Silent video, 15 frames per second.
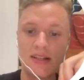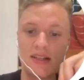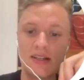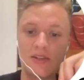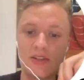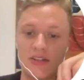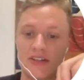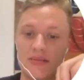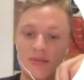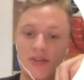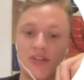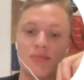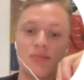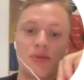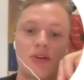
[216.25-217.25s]
Your customer
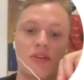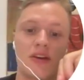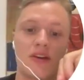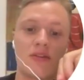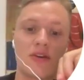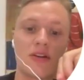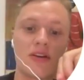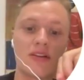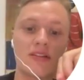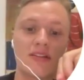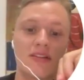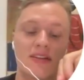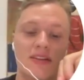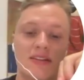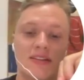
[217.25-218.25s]
just put in their credit card
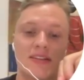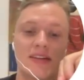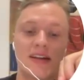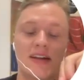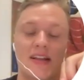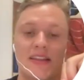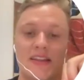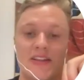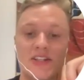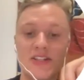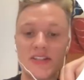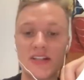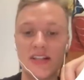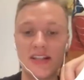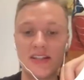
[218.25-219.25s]
details. They
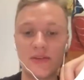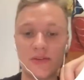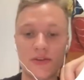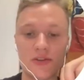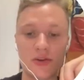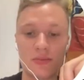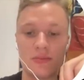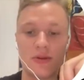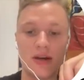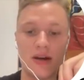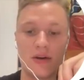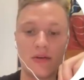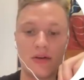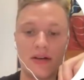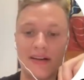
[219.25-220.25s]
just clicked on shop
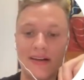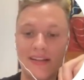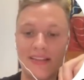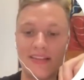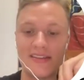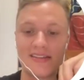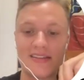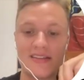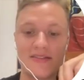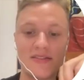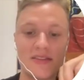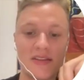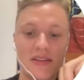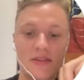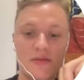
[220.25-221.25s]
now. This
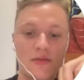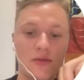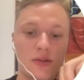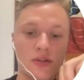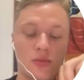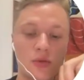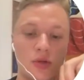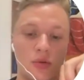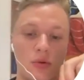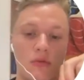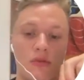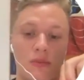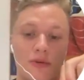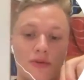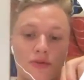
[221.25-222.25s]
gives the first window of
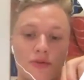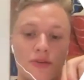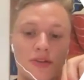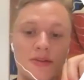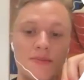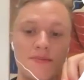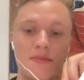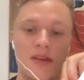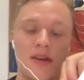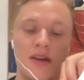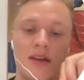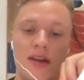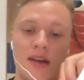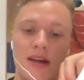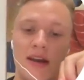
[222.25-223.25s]
opportunity.
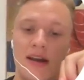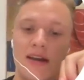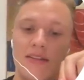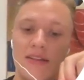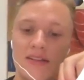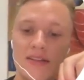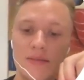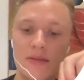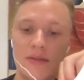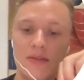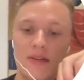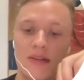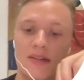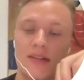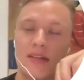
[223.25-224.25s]
There's something
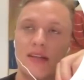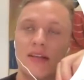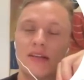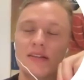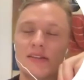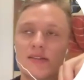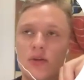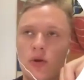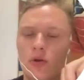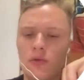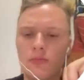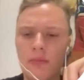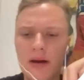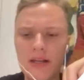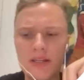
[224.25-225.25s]
that is
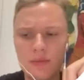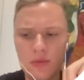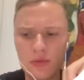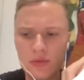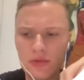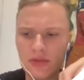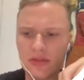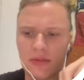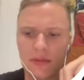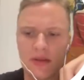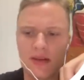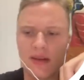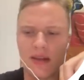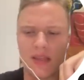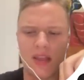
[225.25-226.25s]
called buying mood or
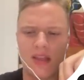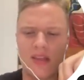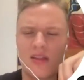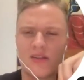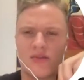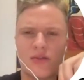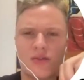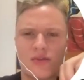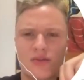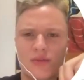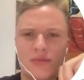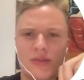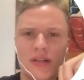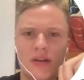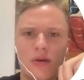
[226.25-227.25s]
something. I think there's also
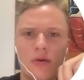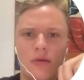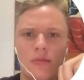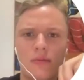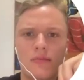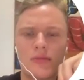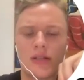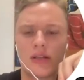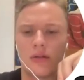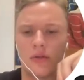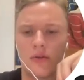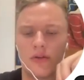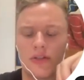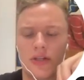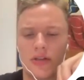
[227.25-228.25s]
a
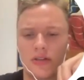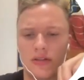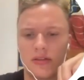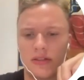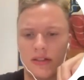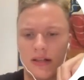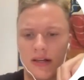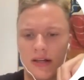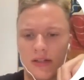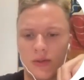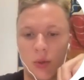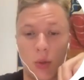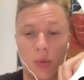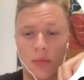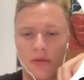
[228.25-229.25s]
psychological
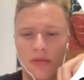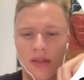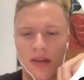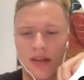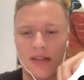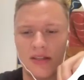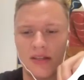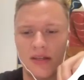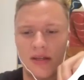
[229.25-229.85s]
term of that.